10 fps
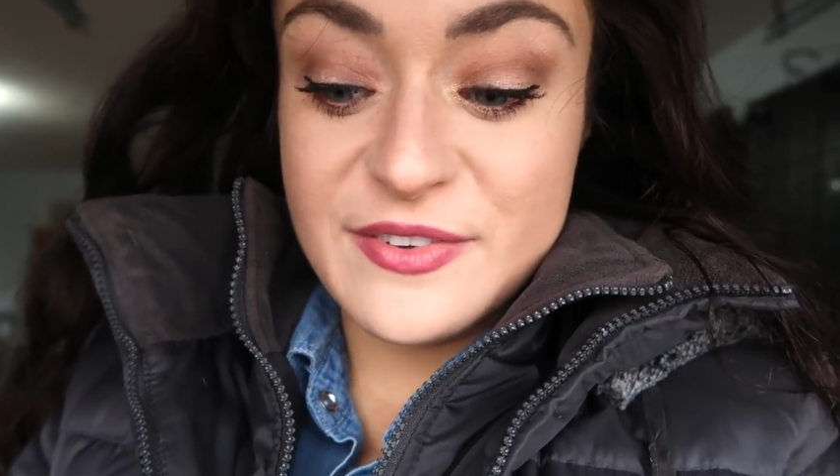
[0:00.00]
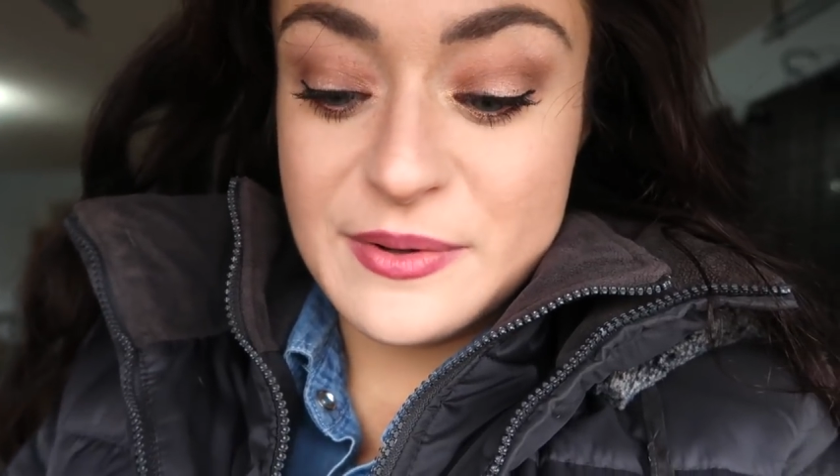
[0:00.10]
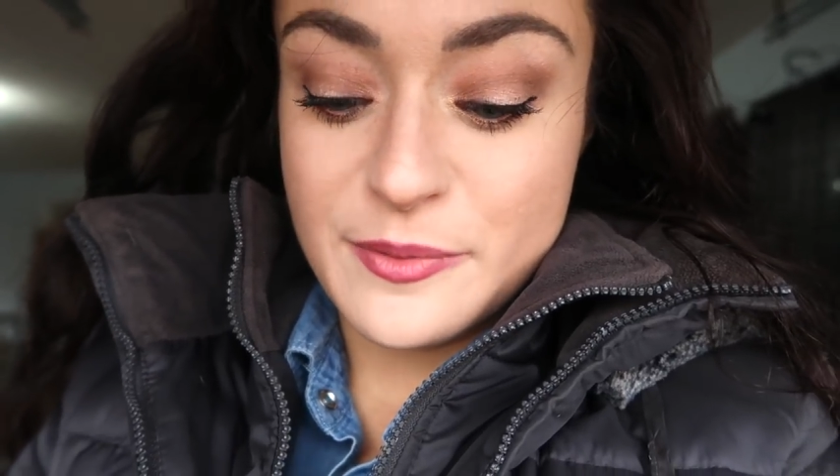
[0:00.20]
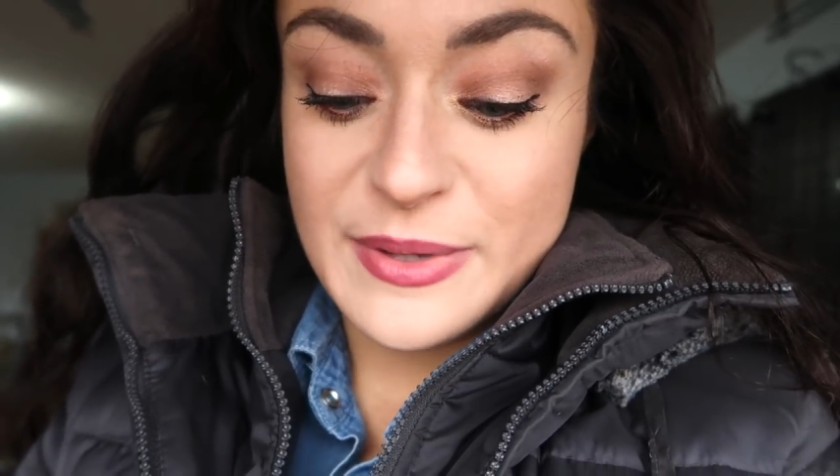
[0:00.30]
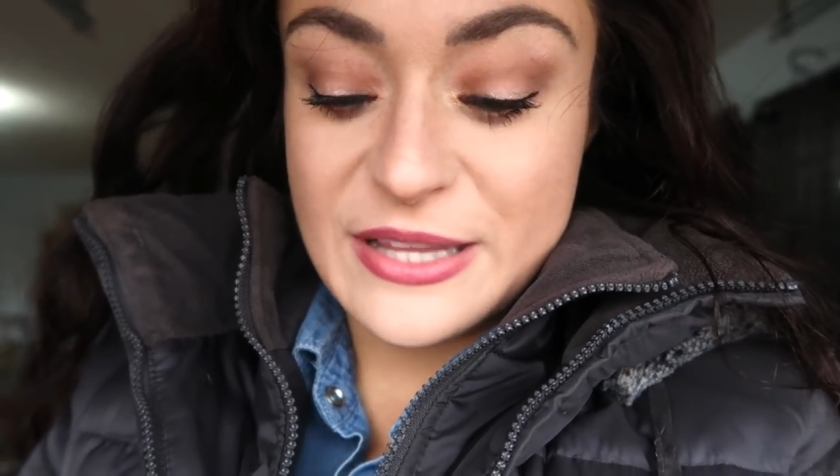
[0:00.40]

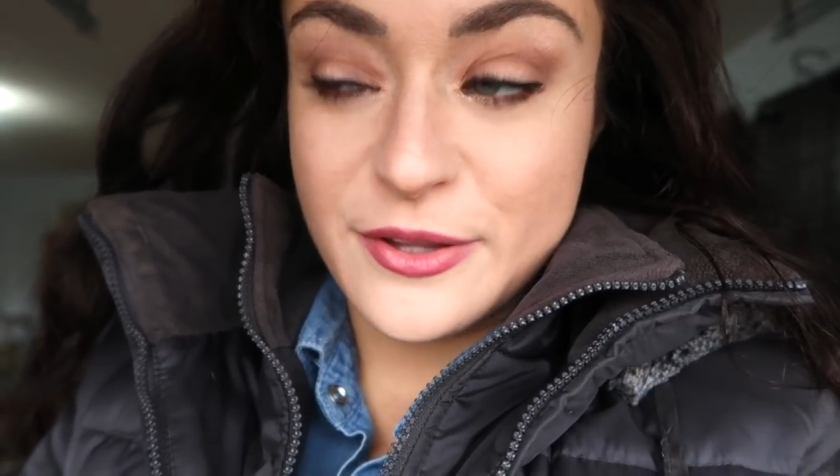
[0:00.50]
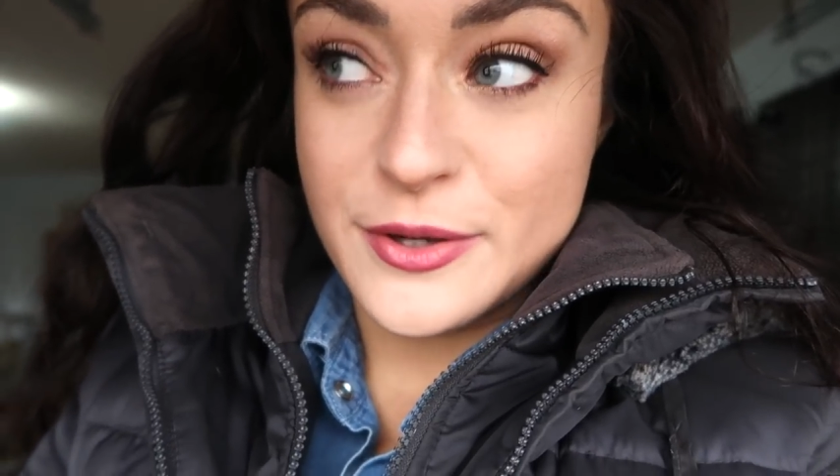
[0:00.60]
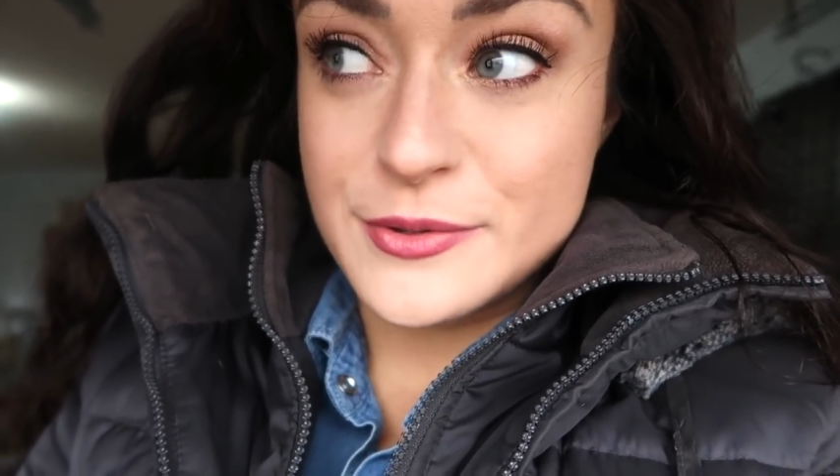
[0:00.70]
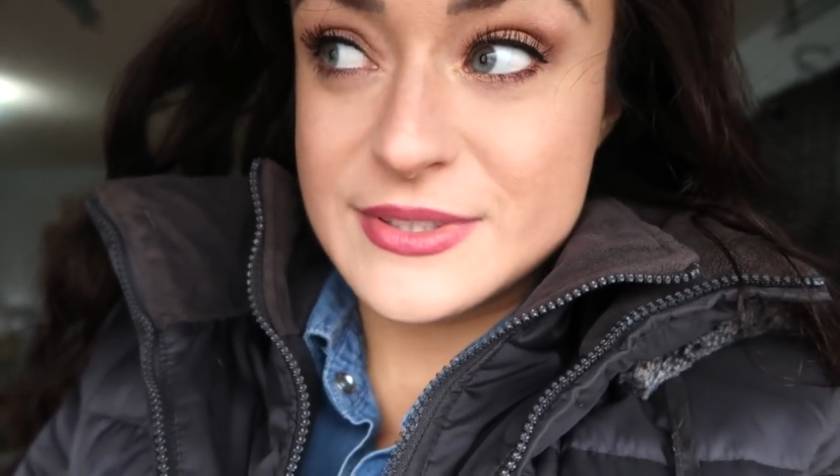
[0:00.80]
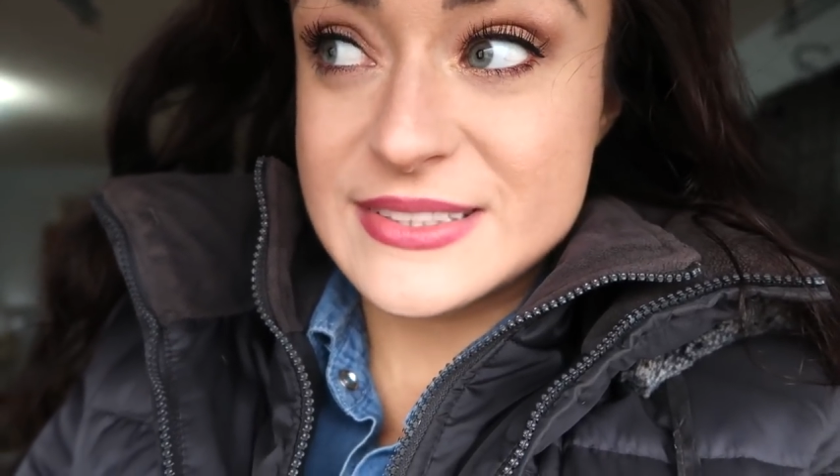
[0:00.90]
and all my
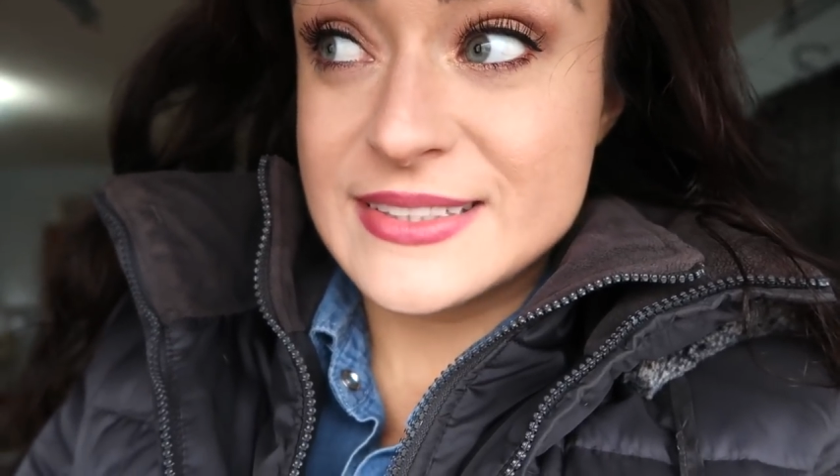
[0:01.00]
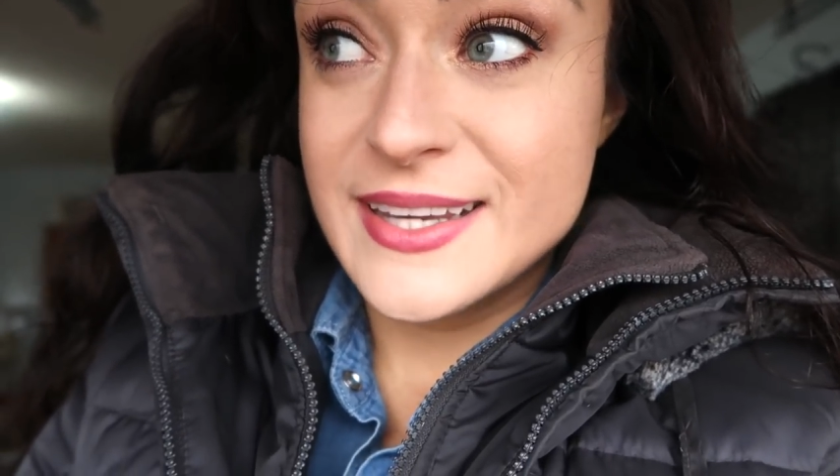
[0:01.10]
clothes